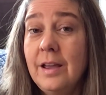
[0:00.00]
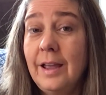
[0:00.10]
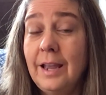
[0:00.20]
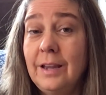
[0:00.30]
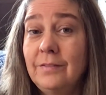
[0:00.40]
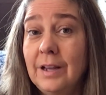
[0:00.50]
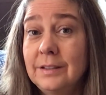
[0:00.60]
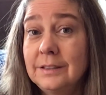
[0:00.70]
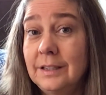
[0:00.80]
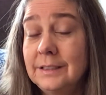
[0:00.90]
a
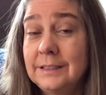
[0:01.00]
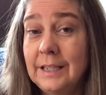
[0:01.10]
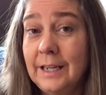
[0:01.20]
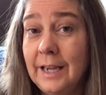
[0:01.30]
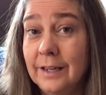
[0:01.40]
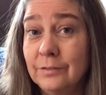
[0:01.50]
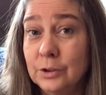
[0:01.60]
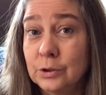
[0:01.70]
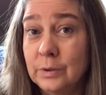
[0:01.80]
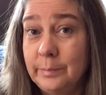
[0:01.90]
Valentine's Day
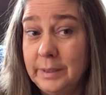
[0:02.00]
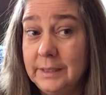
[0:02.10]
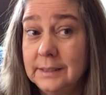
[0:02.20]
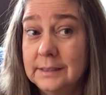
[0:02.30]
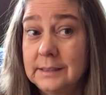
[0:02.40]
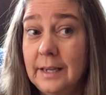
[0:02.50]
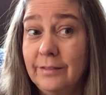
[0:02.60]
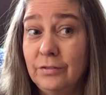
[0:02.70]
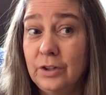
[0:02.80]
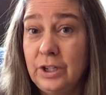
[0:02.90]
anniversary piece
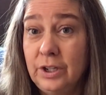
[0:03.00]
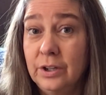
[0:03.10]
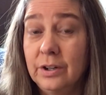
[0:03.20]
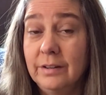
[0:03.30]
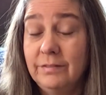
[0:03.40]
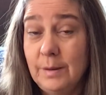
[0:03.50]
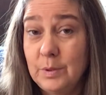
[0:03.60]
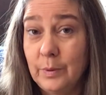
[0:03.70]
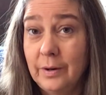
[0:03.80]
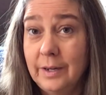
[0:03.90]
every year in
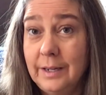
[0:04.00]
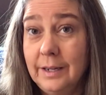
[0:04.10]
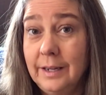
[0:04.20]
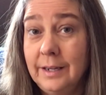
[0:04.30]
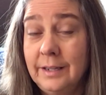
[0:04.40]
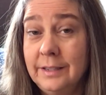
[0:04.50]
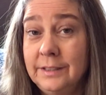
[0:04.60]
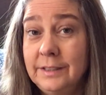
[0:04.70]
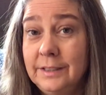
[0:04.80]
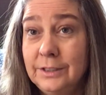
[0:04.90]
February.
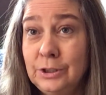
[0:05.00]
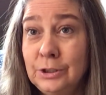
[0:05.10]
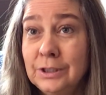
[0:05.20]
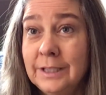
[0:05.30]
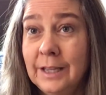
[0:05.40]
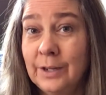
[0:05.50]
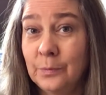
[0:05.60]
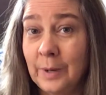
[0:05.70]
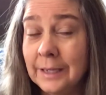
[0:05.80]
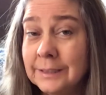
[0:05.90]
And it's usually like
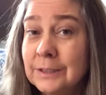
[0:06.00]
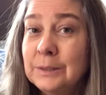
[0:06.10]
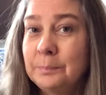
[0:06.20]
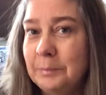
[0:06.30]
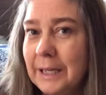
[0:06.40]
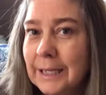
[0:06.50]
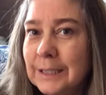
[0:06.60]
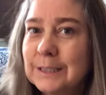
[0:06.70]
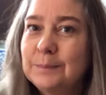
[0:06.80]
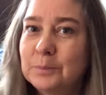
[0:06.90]
reds,
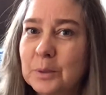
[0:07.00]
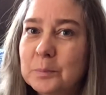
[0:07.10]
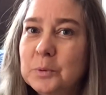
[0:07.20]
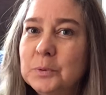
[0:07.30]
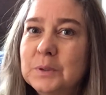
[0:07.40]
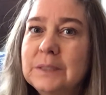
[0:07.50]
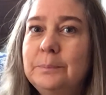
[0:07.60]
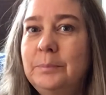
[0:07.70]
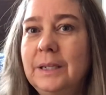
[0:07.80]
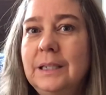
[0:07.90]
pinks, purples,
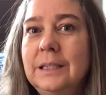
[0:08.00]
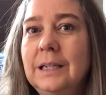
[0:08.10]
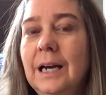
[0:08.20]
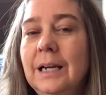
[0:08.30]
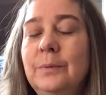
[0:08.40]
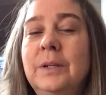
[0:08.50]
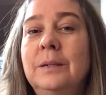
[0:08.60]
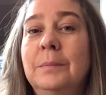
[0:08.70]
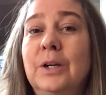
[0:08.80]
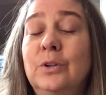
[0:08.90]
but I wanted
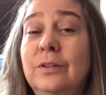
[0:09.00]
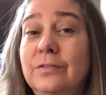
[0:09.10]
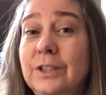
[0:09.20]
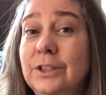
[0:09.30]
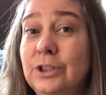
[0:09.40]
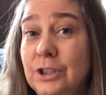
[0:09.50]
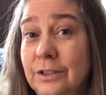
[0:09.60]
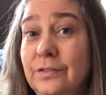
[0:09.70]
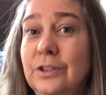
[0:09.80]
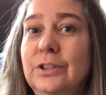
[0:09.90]
my girlfriend,
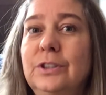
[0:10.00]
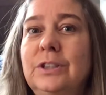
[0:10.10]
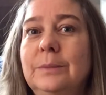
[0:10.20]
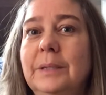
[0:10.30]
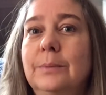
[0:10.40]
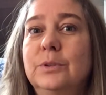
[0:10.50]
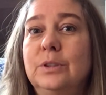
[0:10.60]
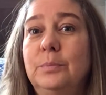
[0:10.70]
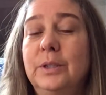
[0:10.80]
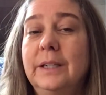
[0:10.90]
Jennifer, to be able to
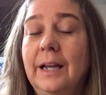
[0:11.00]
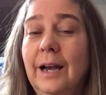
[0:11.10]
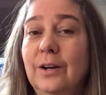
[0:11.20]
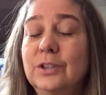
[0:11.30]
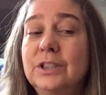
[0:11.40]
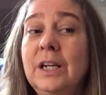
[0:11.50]
put it out